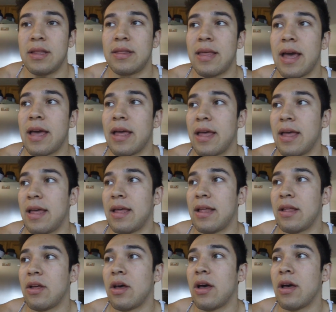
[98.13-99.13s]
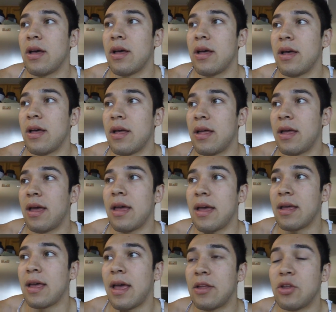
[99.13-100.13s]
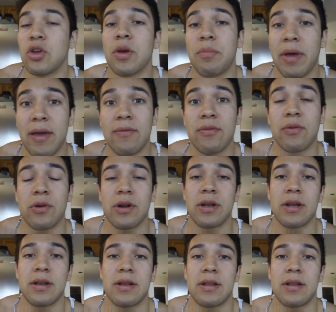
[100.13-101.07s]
and you can pay for it